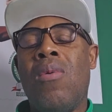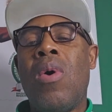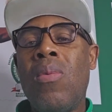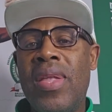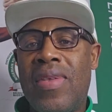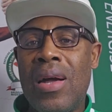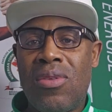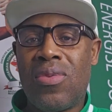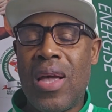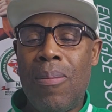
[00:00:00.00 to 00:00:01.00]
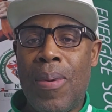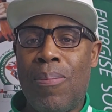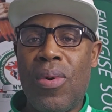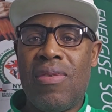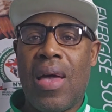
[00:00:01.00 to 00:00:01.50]
What we tend to tell
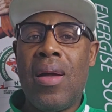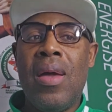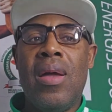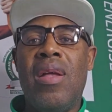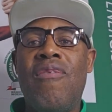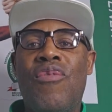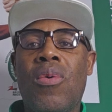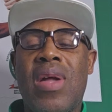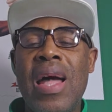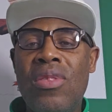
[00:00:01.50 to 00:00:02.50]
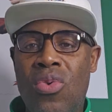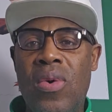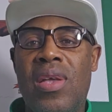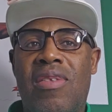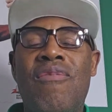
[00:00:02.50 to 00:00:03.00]
people is that if you can't
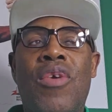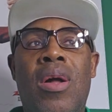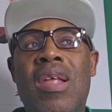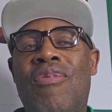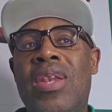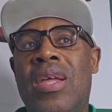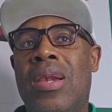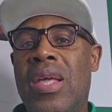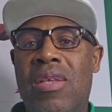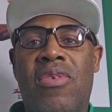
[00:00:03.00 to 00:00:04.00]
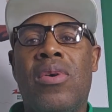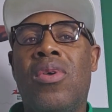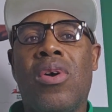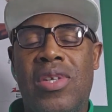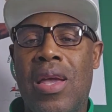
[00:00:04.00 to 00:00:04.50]
do it, if you're living in Leeds or
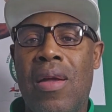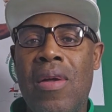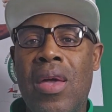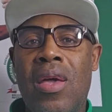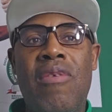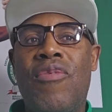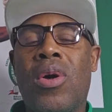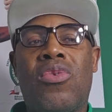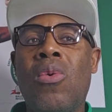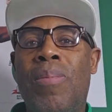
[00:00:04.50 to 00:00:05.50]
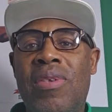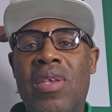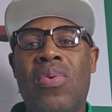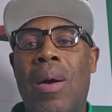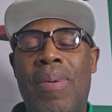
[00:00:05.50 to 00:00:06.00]
Yorkshire, if you're too
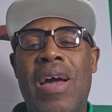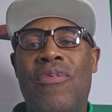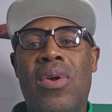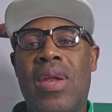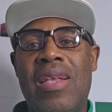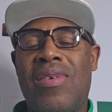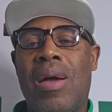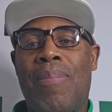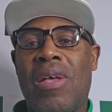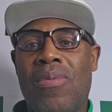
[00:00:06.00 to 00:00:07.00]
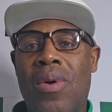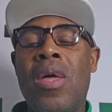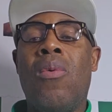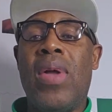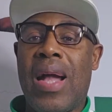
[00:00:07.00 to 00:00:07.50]
busy to apply for your Nigerian
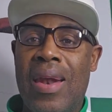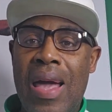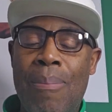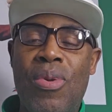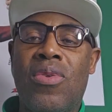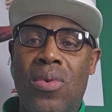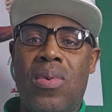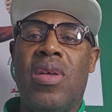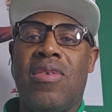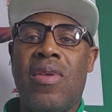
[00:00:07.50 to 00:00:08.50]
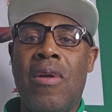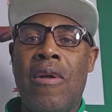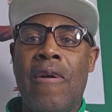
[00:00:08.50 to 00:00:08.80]
passport, we can help you to do it.